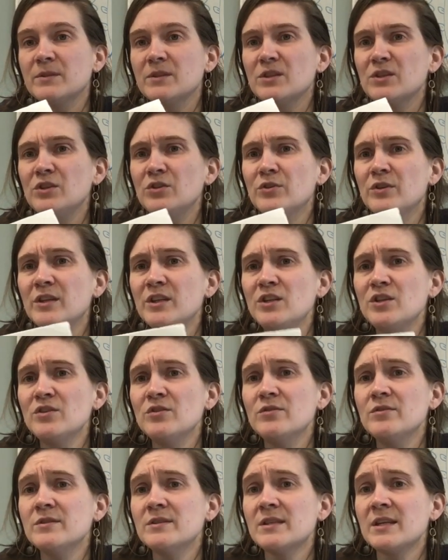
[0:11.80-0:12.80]
you can
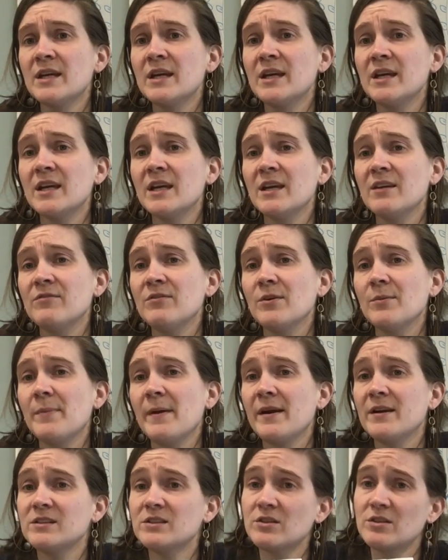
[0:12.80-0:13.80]
use, like, if your
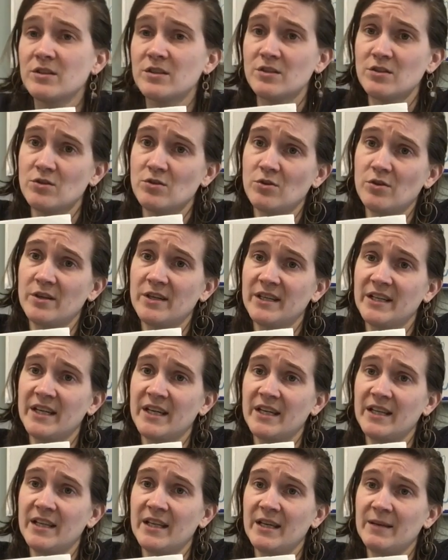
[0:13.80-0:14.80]
parents go to the store and
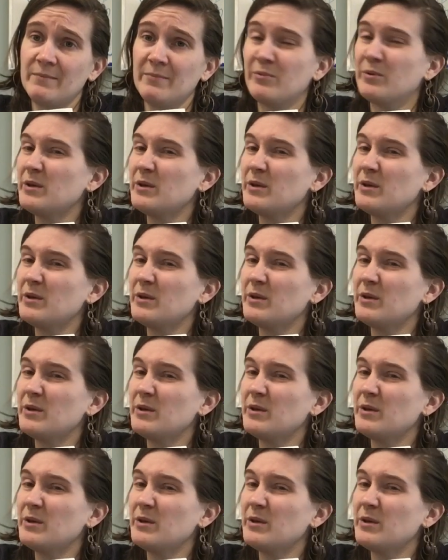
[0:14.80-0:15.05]
get like